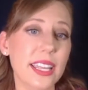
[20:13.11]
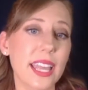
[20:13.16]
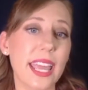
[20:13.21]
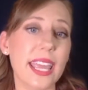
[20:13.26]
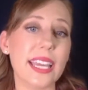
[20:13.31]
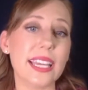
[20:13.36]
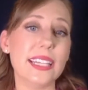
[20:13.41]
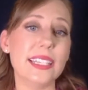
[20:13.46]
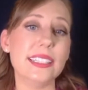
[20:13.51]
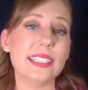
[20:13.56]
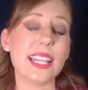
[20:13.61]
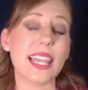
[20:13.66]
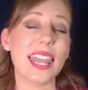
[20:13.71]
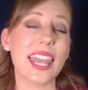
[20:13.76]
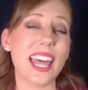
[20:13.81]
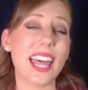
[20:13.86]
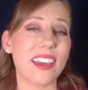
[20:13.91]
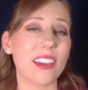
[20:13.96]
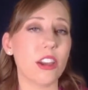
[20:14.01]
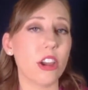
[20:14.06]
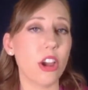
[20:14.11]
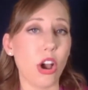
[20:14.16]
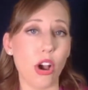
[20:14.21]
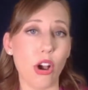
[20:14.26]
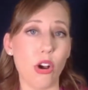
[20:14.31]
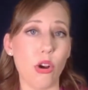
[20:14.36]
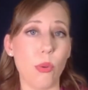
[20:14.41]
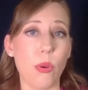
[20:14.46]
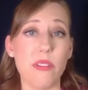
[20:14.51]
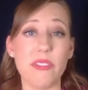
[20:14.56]
and let
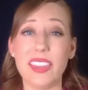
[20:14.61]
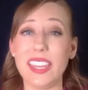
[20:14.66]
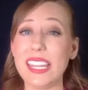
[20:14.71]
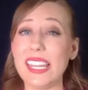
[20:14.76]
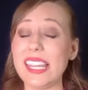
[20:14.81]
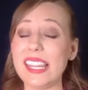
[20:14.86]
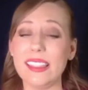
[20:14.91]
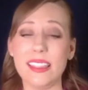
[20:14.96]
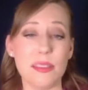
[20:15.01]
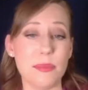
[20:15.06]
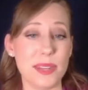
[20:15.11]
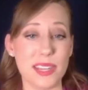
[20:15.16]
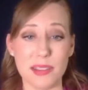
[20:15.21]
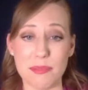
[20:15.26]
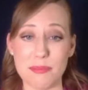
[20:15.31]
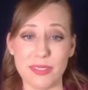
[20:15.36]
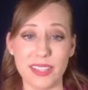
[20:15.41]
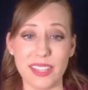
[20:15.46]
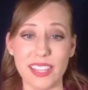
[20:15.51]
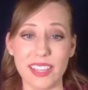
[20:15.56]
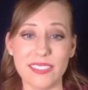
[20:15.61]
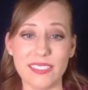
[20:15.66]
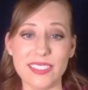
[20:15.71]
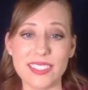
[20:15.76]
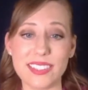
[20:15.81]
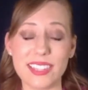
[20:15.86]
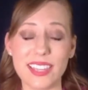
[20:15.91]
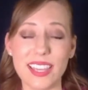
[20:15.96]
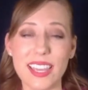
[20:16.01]
go of any limiting beliefs.